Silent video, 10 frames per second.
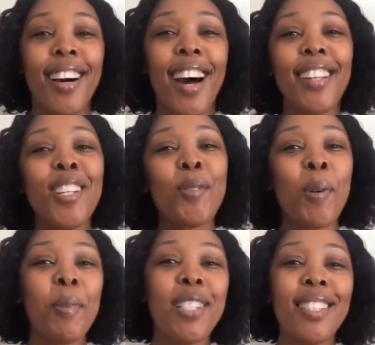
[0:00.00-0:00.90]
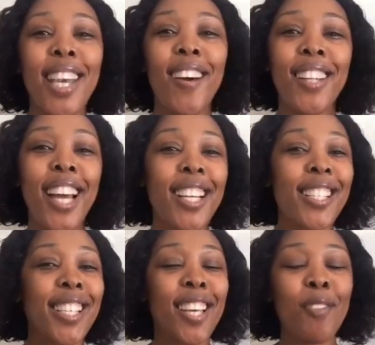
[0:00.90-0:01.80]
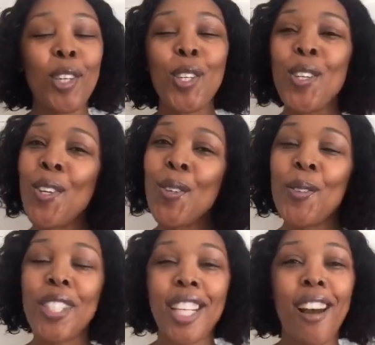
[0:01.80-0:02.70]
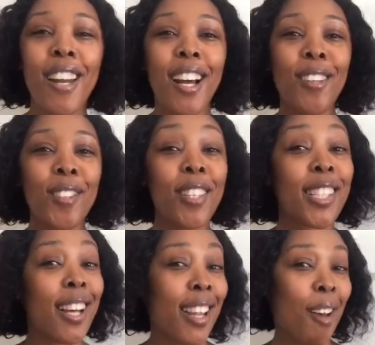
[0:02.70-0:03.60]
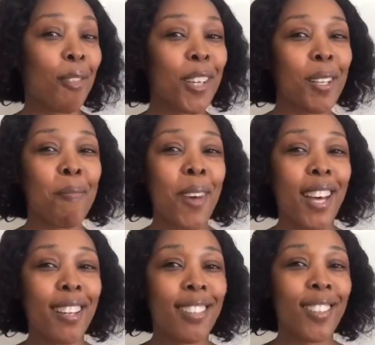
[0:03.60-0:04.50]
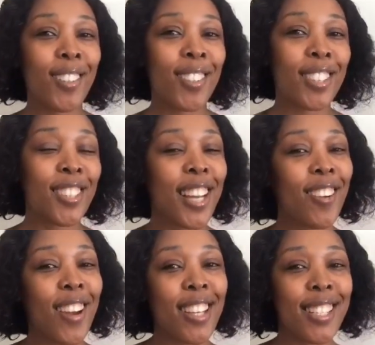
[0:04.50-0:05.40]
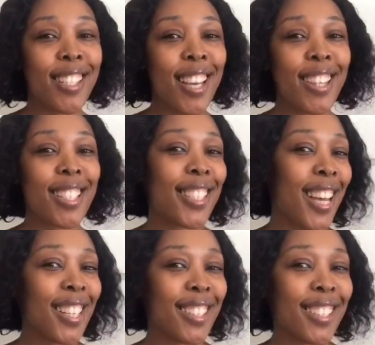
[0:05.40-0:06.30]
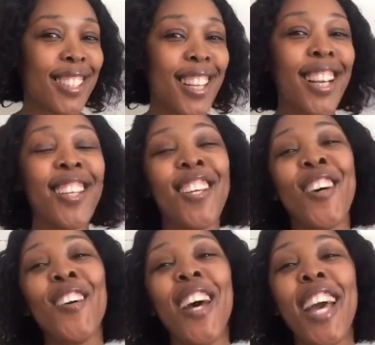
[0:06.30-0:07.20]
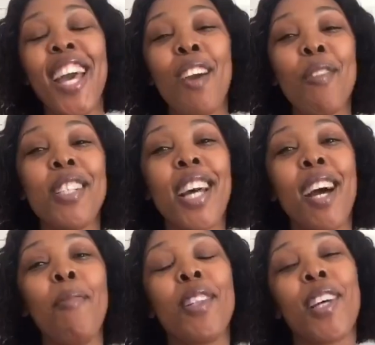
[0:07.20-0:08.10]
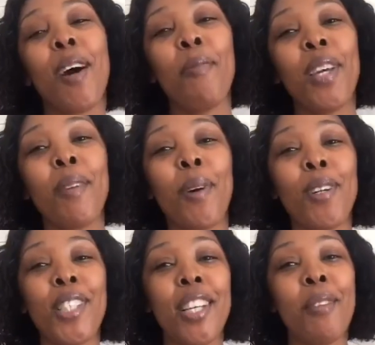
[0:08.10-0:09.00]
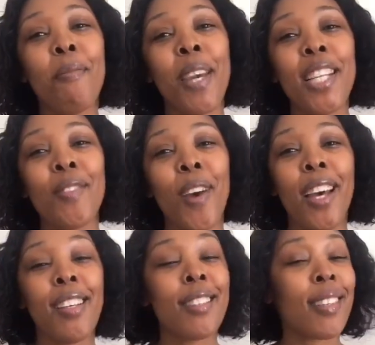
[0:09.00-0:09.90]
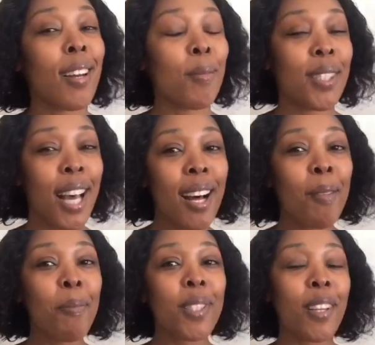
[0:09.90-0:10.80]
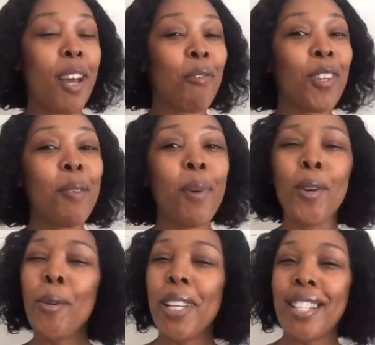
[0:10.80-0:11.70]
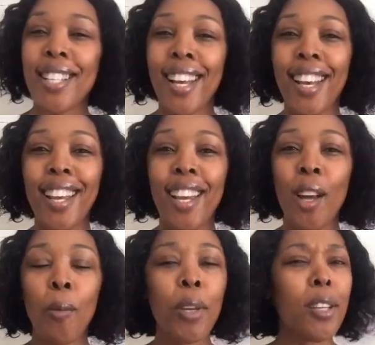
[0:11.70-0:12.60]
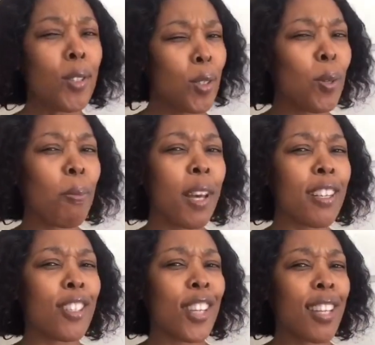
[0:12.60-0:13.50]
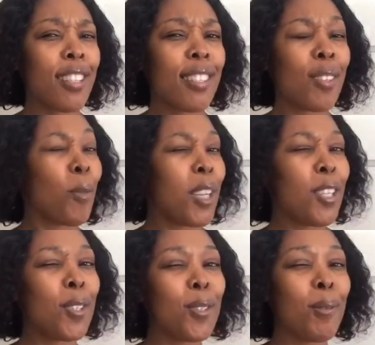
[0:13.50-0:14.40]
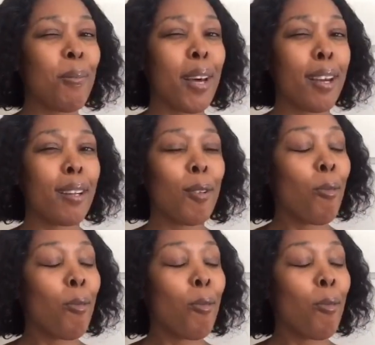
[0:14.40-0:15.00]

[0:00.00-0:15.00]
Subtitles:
On this Women's Day, I'd like to give a huge shout out to the South African men, or should I rather say the gents. You know, every time the topic about gender-based violence comes up, South African men always say, "We need to do better, gents. We need to do better."